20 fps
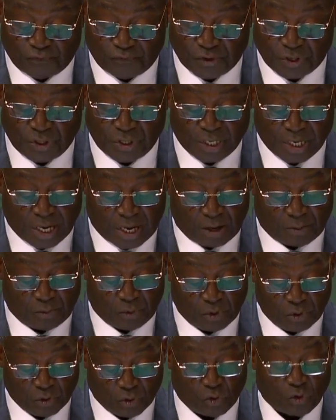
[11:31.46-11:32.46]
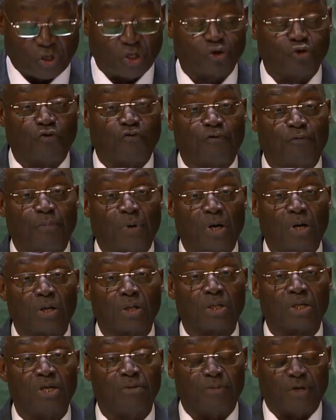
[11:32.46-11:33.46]
in the area of the
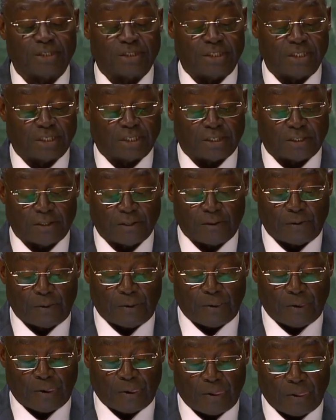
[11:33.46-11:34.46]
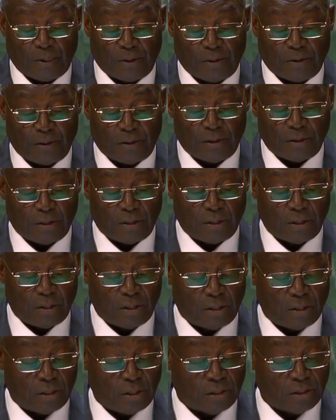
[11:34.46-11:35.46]
SDGs, specifically for
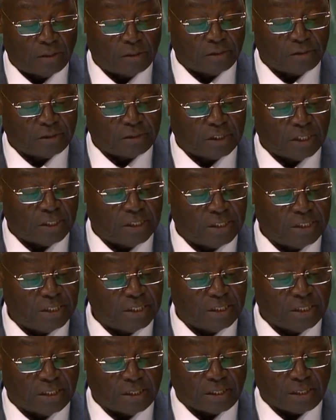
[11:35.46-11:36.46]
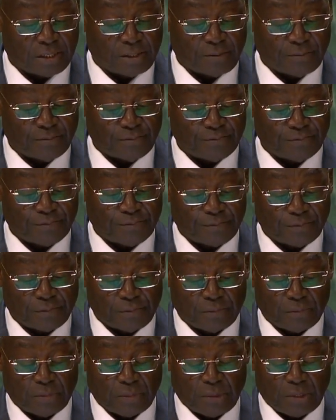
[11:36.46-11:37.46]
the most vulnerable countries,
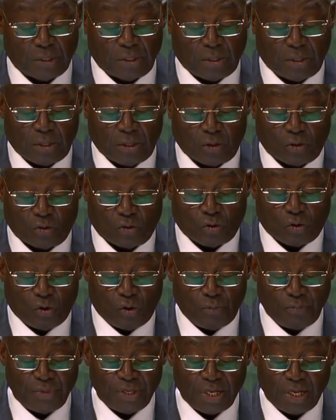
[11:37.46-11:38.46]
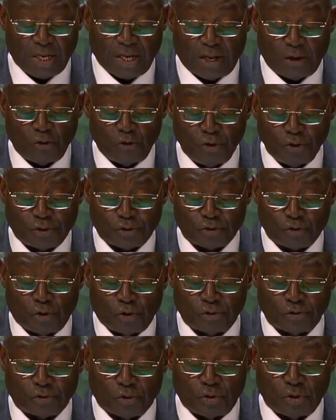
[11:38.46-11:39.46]
the countries most vulnerable to climate
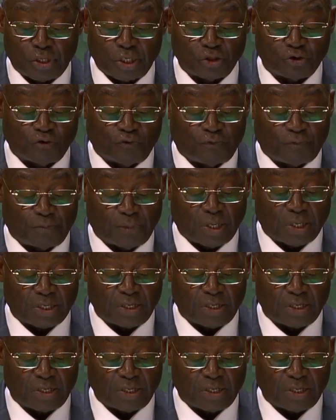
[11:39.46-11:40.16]
change.